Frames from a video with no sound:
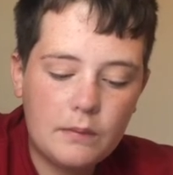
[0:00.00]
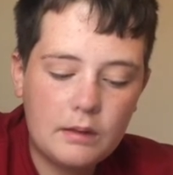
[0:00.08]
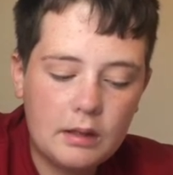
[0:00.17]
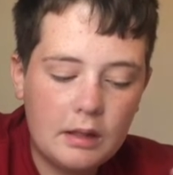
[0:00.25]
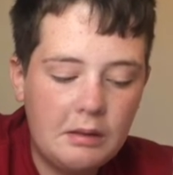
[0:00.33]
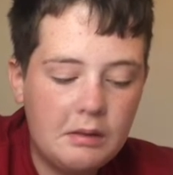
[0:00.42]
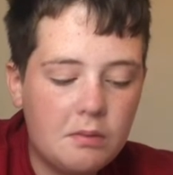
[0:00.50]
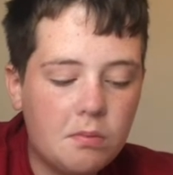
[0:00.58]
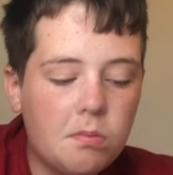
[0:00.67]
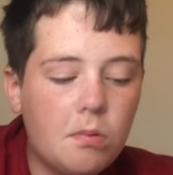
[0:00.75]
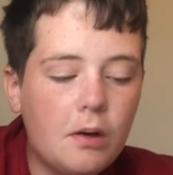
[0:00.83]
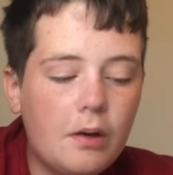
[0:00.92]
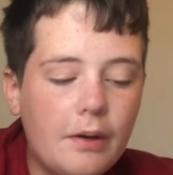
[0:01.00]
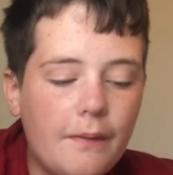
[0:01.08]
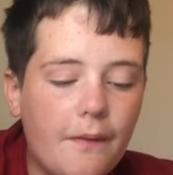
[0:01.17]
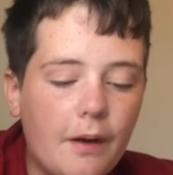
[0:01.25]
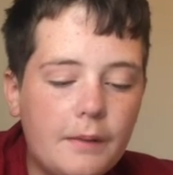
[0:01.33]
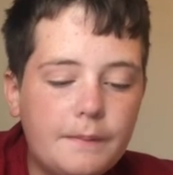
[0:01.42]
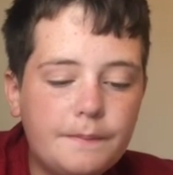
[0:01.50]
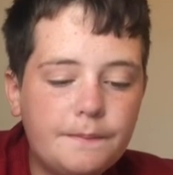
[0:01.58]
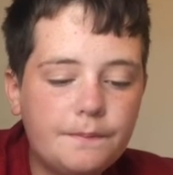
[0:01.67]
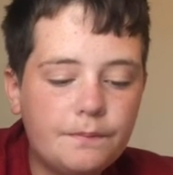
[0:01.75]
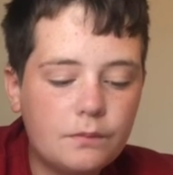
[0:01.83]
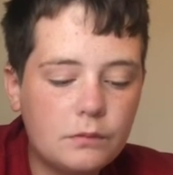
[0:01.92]
It was really fun,
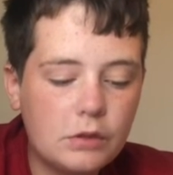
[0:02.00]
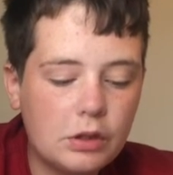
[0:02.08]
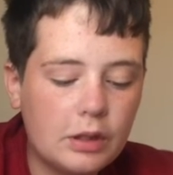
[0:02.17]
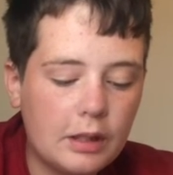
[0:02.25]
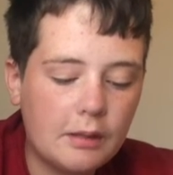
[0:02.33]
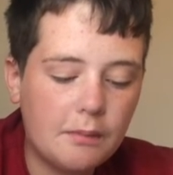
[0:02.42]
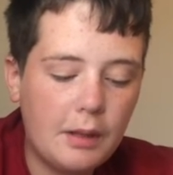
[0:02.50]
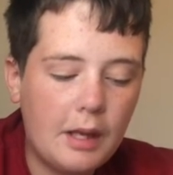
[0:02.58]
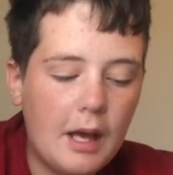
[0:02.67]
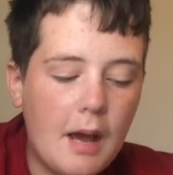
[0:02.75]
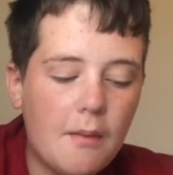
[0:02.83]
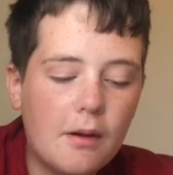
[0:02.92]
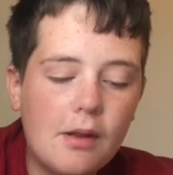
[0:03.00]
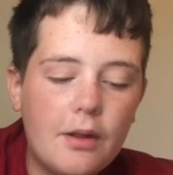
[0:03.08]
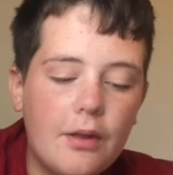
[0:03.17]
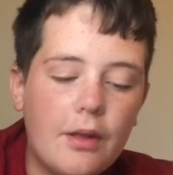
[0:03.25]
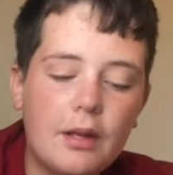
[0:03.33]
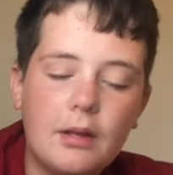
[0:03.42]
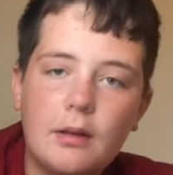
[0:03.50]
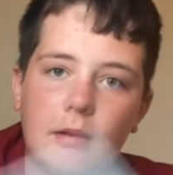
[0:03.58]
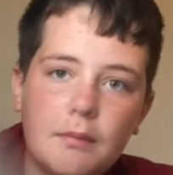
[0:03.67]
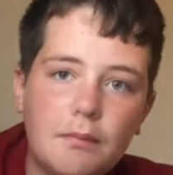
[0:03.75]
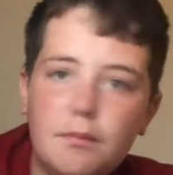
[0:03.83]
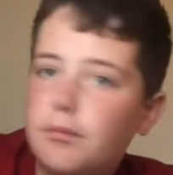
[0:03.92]
just being able to do
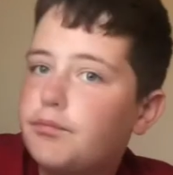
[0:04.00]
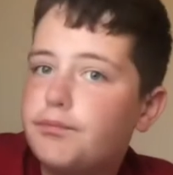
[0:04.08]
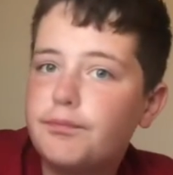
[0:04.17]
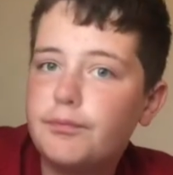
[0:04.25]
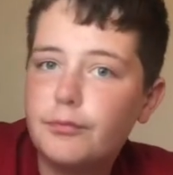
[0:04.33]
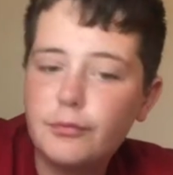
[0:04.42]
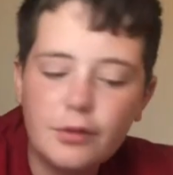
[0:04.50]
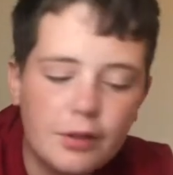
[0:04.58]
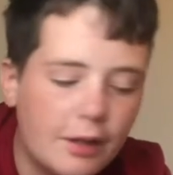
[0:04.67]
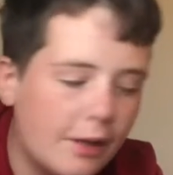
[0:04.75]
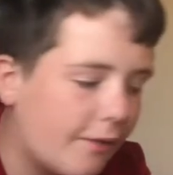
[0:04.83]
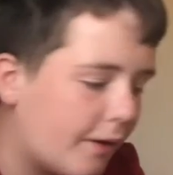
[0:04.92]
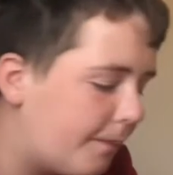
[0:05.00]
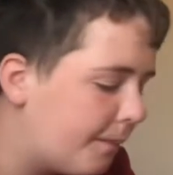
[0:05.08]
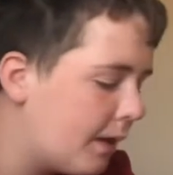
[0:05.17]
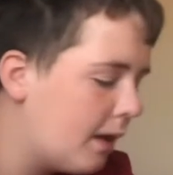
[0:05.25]
this, really fun.